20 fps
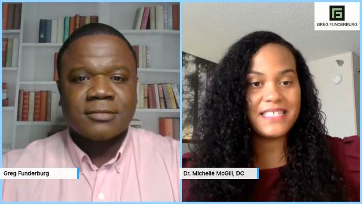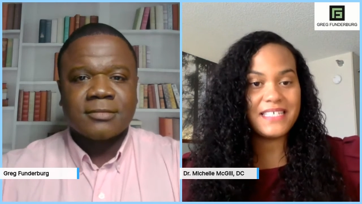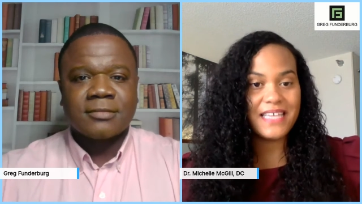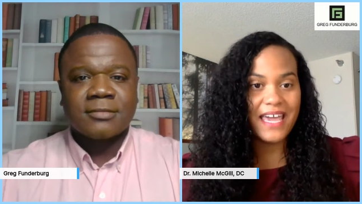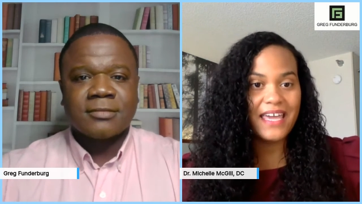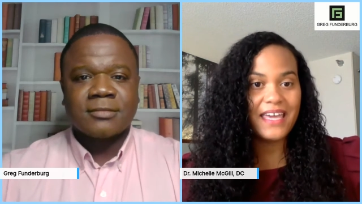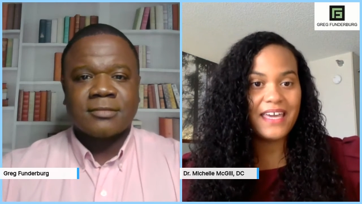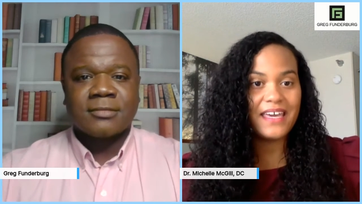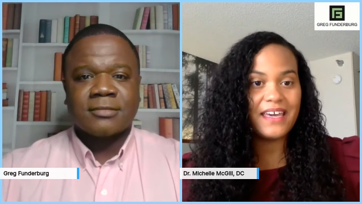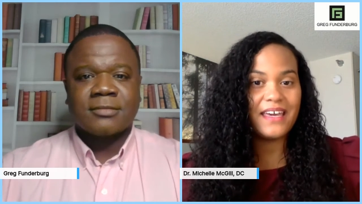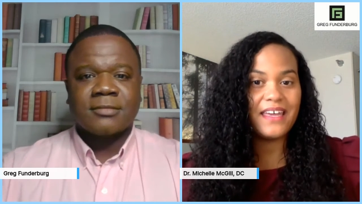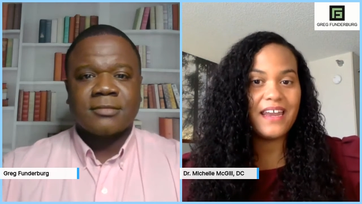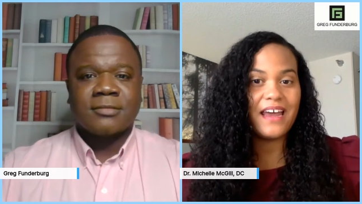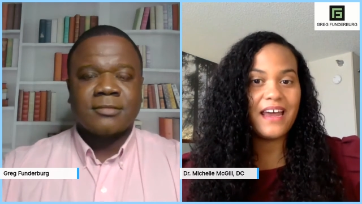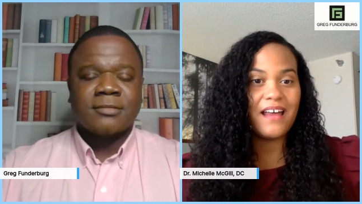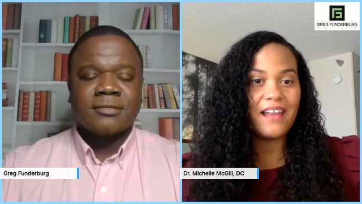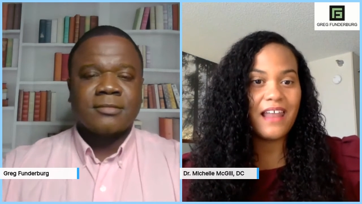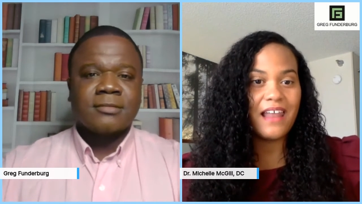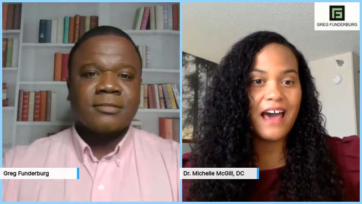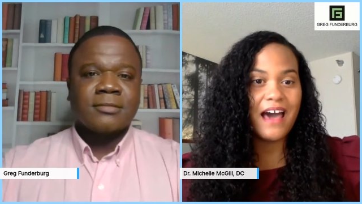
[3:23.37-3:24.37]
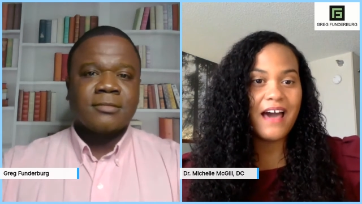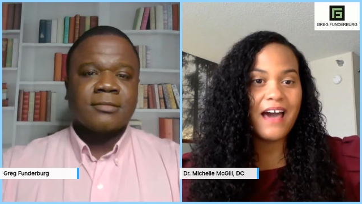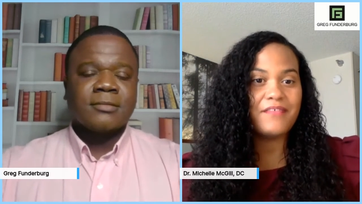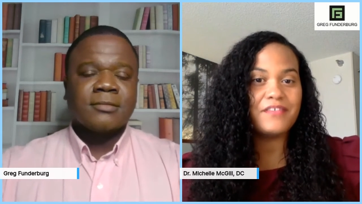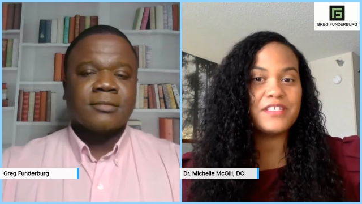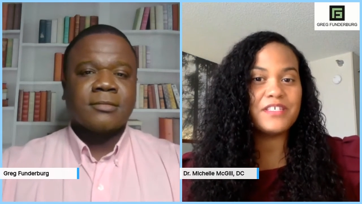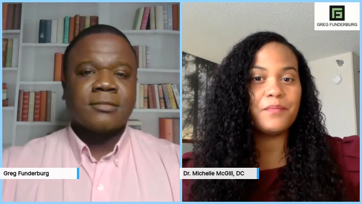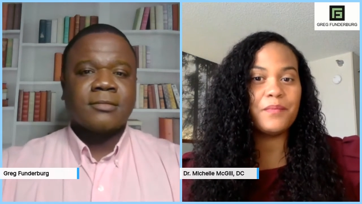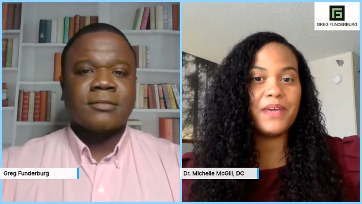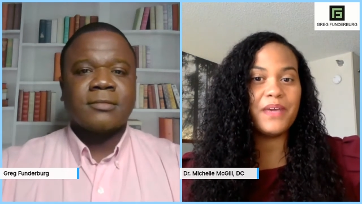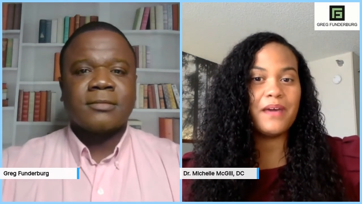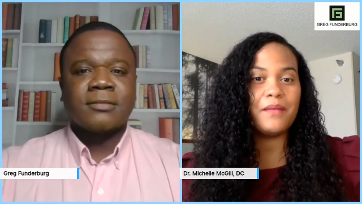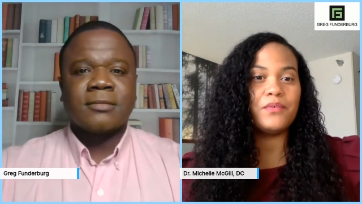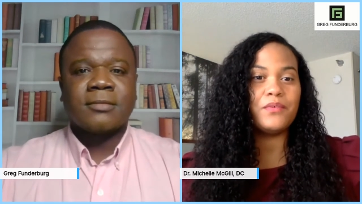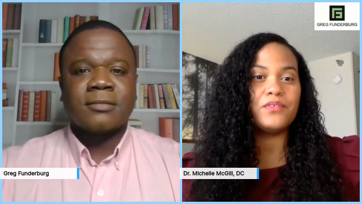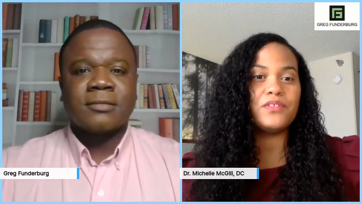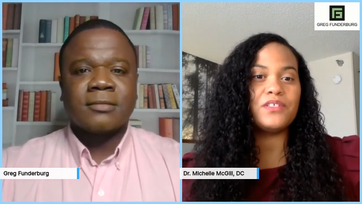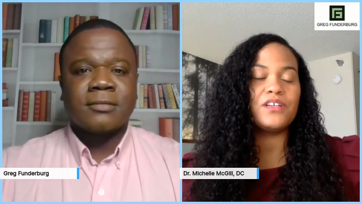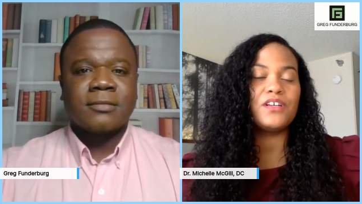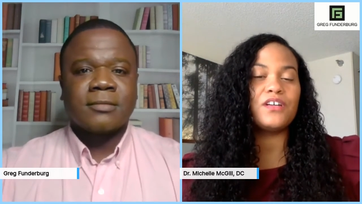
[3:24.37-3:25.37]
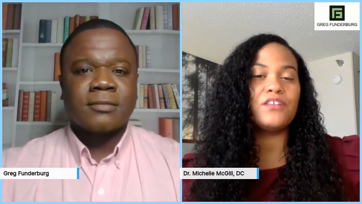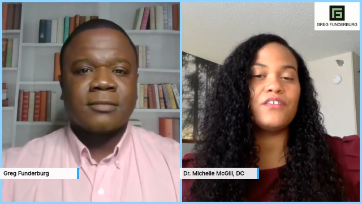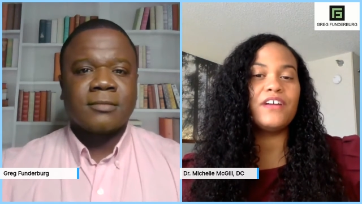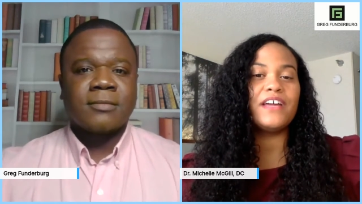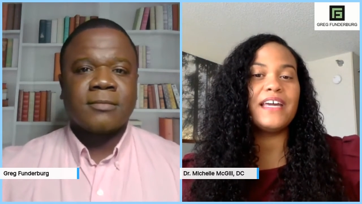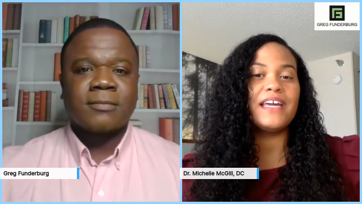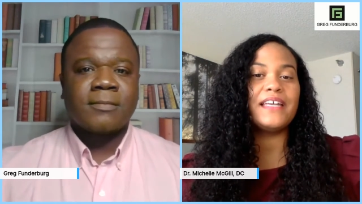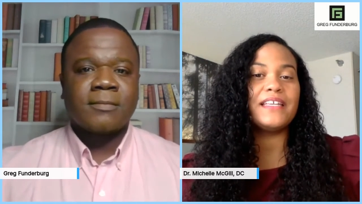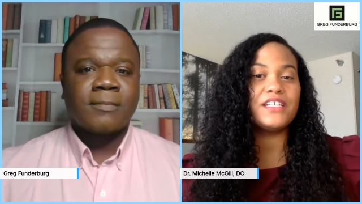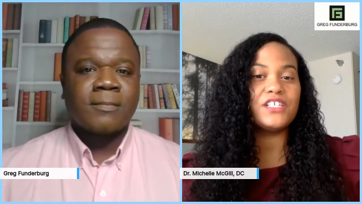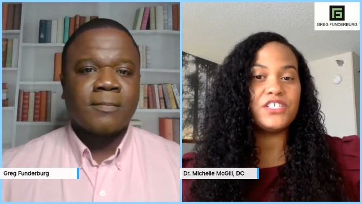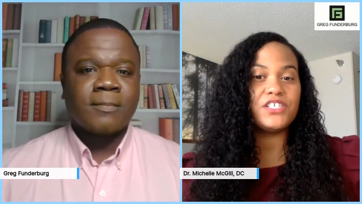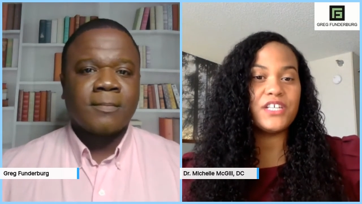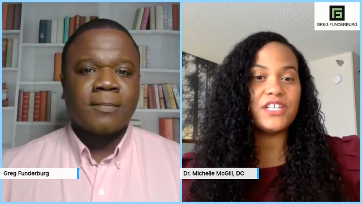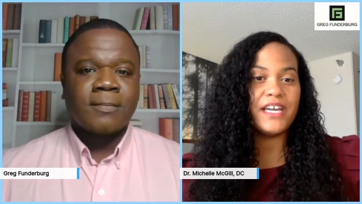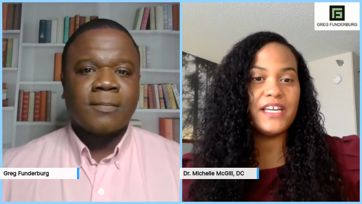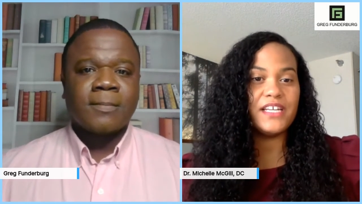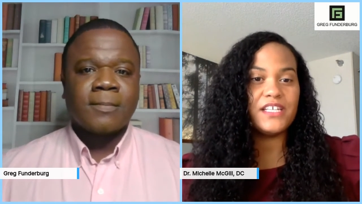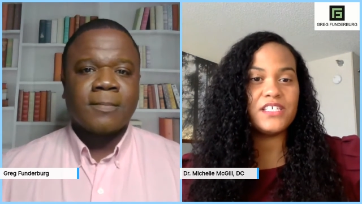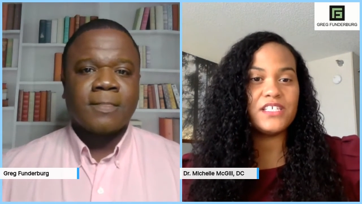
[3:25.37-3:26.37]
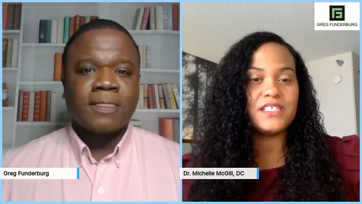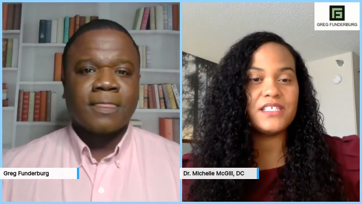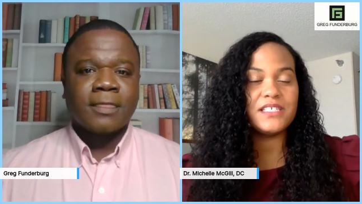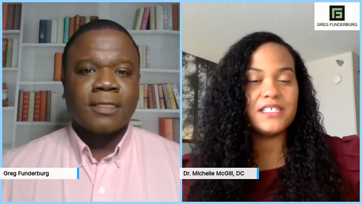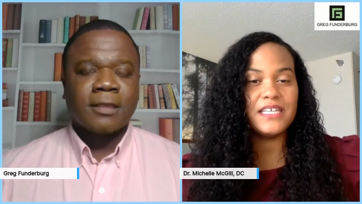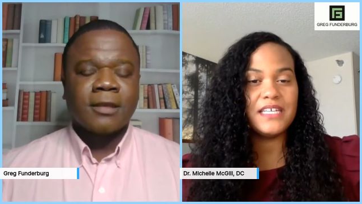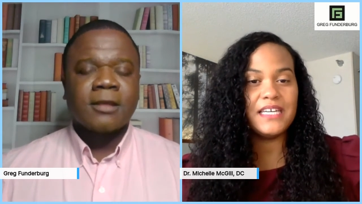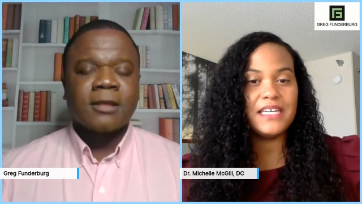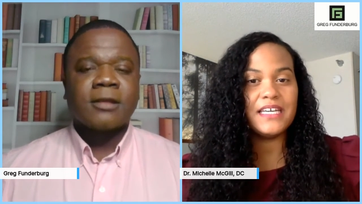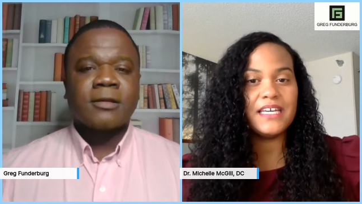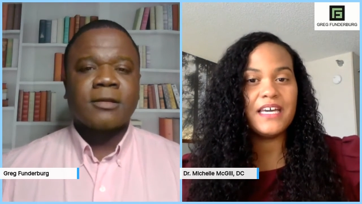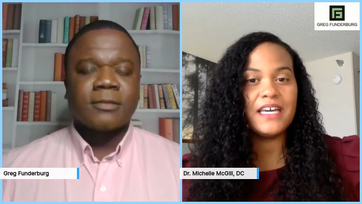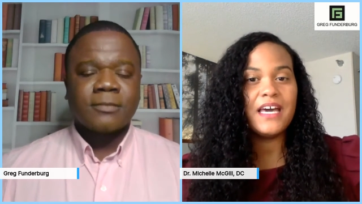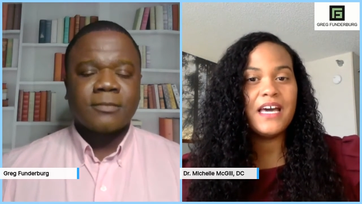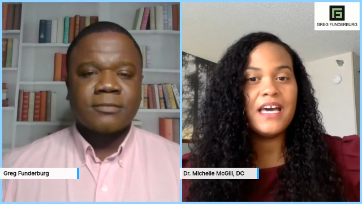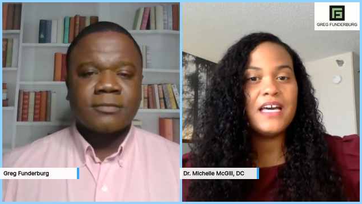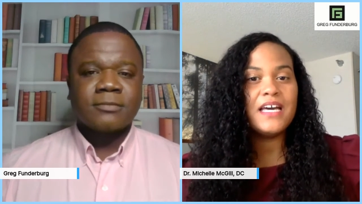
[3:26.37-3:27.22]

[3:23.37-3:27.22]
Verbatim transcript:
Speaker 1: take in our lives to be able to create the changes needed